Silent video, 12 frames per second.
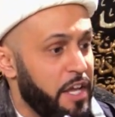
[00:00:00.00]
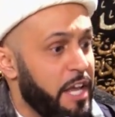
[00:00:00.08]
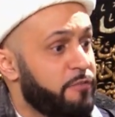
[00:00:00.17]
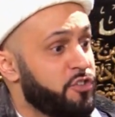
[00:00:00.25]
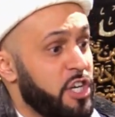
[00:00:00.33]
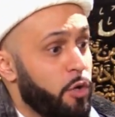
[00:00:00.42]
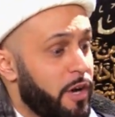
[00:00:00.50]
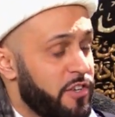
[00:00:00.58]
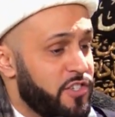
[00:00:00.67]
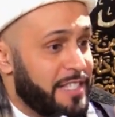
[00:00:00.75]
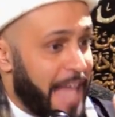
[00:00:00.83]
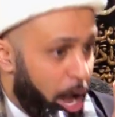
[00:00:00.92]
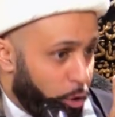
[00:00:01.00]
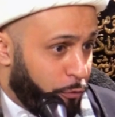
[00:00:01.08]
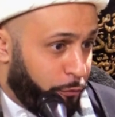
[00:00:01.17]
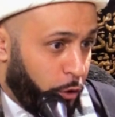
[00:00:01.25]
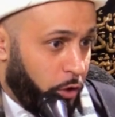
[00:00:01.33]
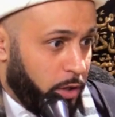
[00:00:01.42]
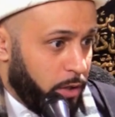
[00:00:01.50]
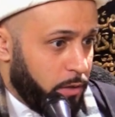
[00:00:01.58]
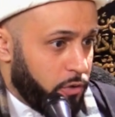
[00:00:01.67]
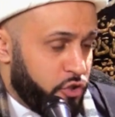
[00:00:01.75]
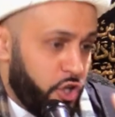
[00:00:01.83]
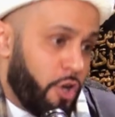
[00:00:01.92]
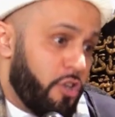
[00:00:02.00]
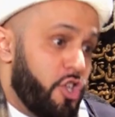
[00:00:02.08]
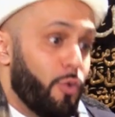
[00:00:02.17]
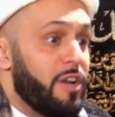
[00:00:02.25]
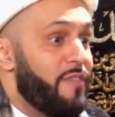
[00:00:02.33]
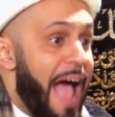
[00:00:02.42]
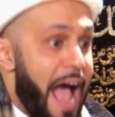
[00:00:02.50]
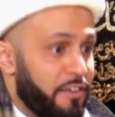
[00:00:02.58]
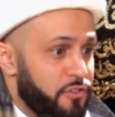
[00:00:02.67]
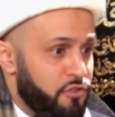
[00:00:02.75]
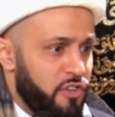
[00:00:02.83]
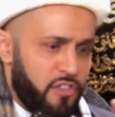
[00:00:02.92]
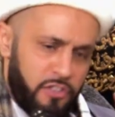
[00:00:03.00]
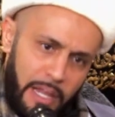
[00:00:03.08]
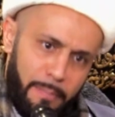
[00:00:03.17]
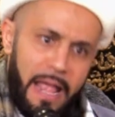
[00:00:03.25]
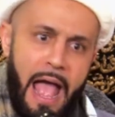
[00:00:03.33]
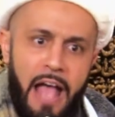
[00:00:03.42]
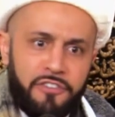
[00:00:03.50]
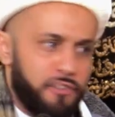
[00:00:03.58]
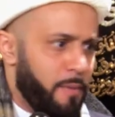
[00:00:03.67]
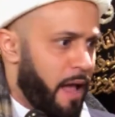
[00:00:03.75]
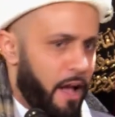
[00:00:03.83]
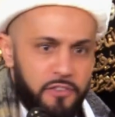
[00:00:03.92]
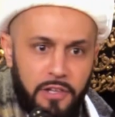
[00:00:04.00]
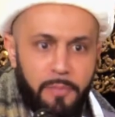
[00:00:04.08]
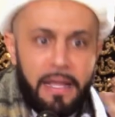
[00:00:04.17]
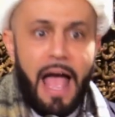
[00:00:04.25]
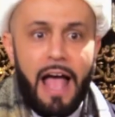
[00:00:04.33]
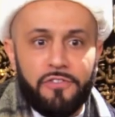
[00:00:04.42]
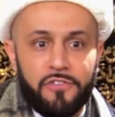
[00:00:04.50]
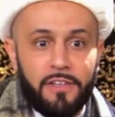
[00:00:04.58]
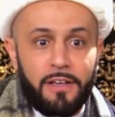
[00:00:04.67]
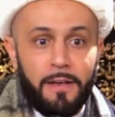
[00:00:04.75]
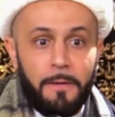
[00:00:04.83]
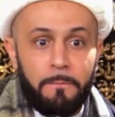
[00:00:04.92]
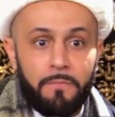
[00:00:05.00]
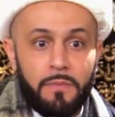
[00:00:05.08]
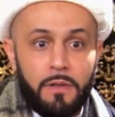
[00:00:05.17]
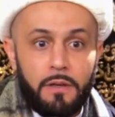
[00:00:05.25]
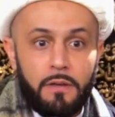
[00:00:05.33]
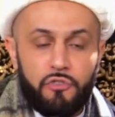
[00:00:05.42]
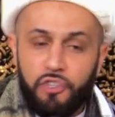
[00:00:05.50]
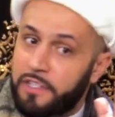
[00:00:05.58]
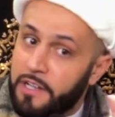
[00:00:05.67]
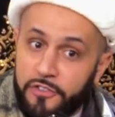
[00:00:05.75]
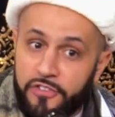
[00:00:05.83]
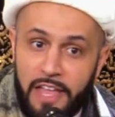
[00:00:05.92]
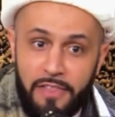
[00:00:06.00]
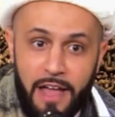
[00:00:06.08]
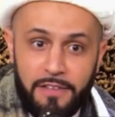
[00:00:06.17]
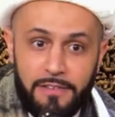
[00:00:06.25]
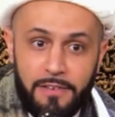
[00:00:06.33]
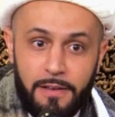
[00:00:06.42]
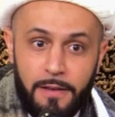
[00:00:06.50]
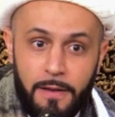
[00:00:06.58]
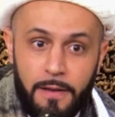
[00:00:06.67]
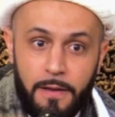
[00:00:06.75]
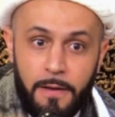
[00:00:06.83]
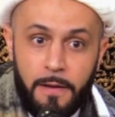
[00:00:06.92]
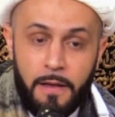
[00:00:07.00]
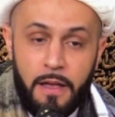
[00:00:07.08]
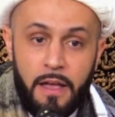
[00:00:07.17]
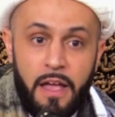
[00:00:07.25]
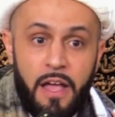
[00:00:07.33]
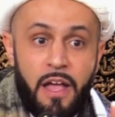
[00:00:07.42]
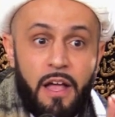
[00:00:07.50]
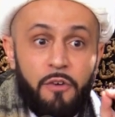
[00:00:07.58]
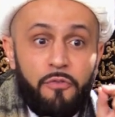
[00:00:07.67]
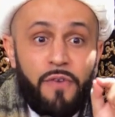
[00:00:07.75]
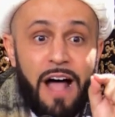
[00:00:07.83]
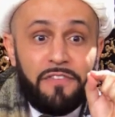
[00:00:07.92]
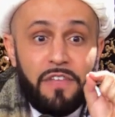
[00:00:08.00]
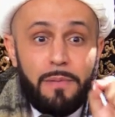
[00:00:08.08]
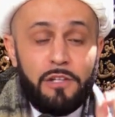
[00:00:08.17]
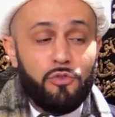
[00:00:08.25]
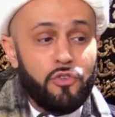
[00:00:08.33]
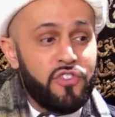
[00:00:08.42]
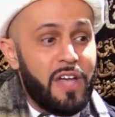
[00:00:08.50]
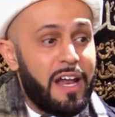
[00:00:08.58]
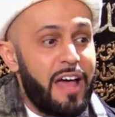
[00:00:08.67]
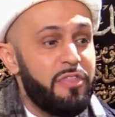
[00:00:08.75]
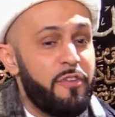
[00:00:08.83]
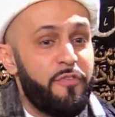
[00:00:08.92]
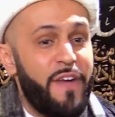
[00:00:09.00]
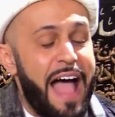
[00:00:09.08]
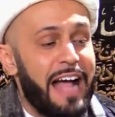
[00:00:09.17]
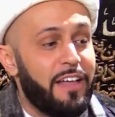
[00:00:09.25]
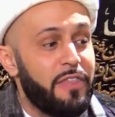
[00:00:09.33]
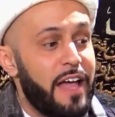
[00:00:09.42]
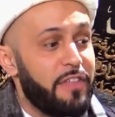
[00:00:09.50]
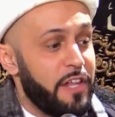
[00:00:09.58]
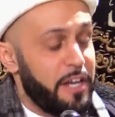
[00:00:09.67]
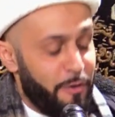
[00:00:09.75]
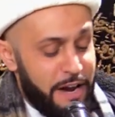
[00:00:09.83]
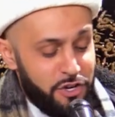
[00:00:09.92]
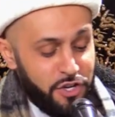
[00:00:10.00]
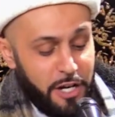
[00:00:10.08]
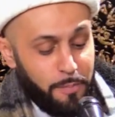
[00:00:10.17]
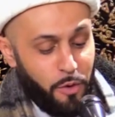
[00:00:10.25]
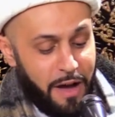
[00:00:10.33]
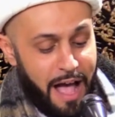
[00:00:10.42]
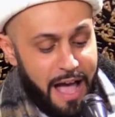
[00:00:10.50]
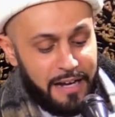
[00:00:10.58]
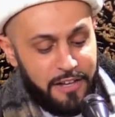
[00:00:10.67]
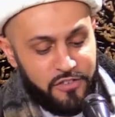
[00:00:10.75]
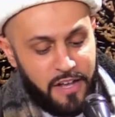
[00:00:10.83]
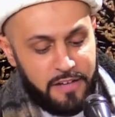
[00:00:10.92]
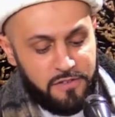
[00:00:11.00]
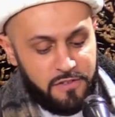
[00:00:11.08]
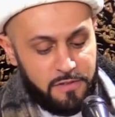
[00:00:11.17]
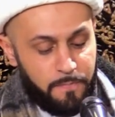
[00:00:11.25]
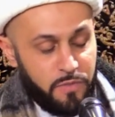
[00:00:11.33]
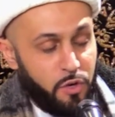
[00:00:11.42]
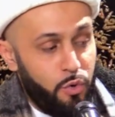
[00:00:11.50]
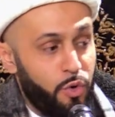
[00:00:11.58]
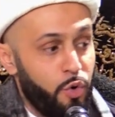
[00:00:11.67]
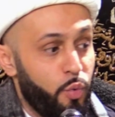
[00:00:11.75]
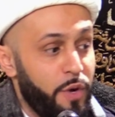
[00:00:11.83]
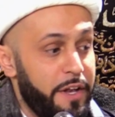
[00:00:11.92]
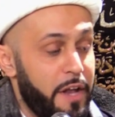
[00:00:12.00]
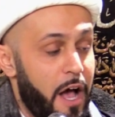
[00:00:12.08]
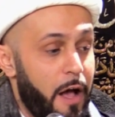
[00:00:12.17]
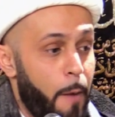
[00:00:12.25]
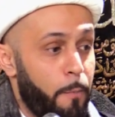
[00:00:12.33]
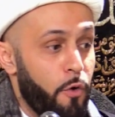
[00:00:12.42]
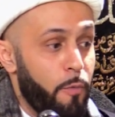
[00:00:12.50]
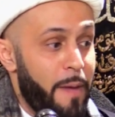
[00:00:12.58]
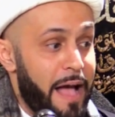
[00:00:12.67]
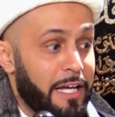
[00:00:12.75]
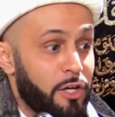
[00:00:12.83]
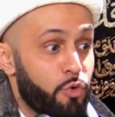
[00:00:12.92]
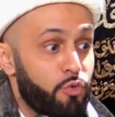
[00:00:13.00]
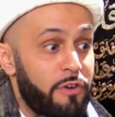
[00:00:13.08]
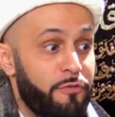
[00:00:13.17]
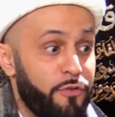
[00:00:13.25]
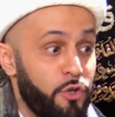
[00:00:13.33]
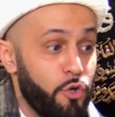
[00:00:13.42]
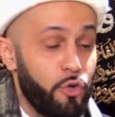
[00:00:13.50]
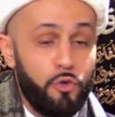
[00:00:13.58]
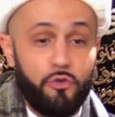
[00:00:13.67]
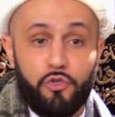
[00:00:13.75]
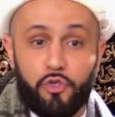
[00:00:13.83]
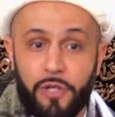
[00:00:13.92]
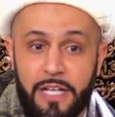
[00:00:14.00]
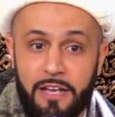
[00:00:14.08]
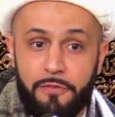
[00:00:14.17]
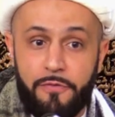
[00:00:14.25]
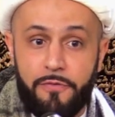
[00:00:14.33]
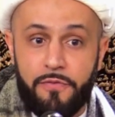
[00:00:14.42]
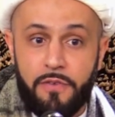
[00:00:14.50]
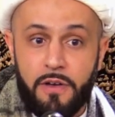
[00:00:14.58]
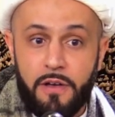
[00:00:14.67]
If she was doubtful, she would have asked. She says, let me ask my husband, let me ask. She didn't say that. Fatima al-Zahra, the fact that the narration in Bukhari says, when Abu Bakr refused to give